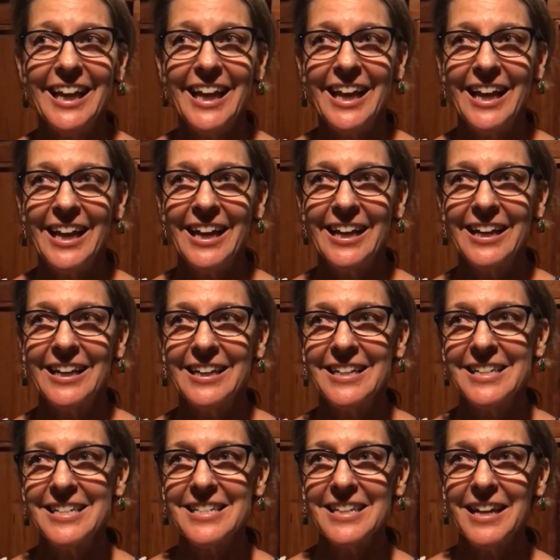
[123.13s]

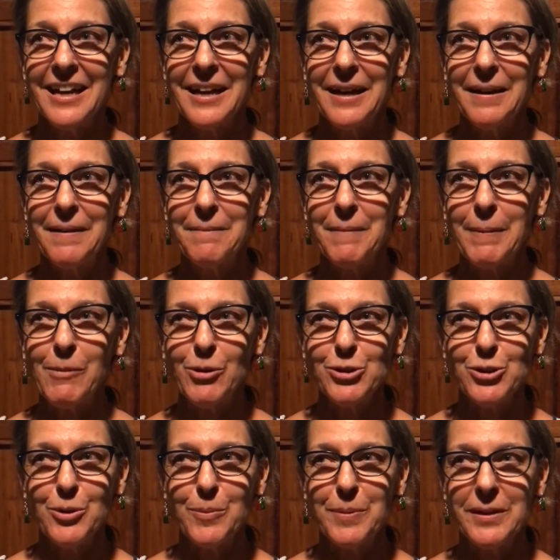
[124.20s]
And um, I'm
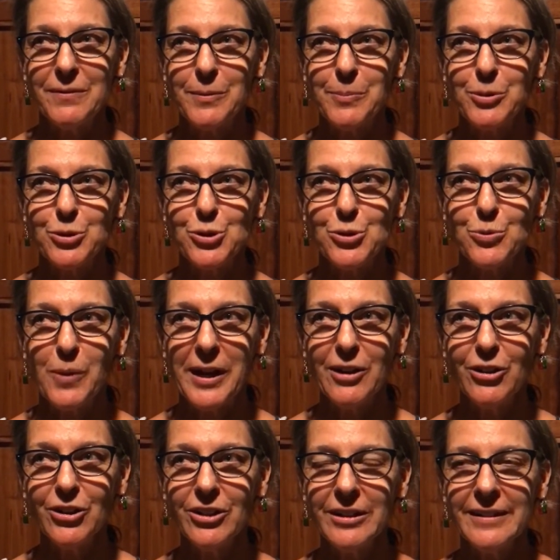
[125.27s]
also a bit of a
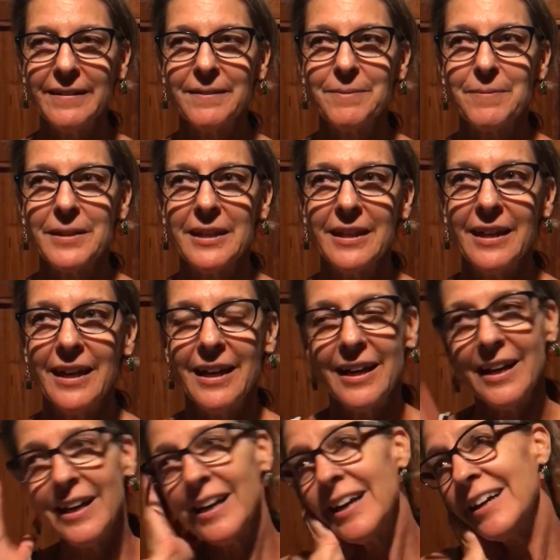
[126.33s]
persuader
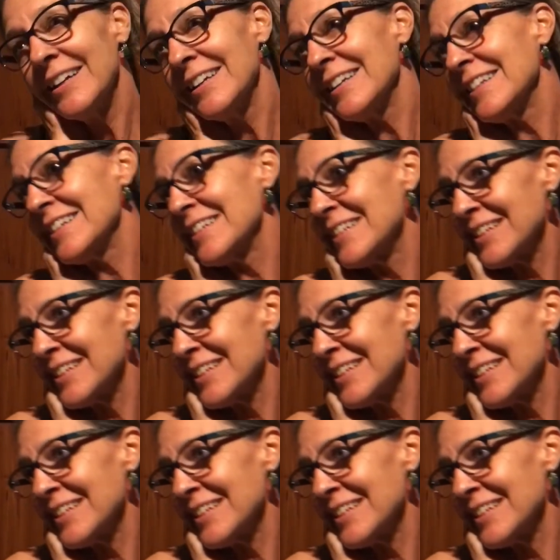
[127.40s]
and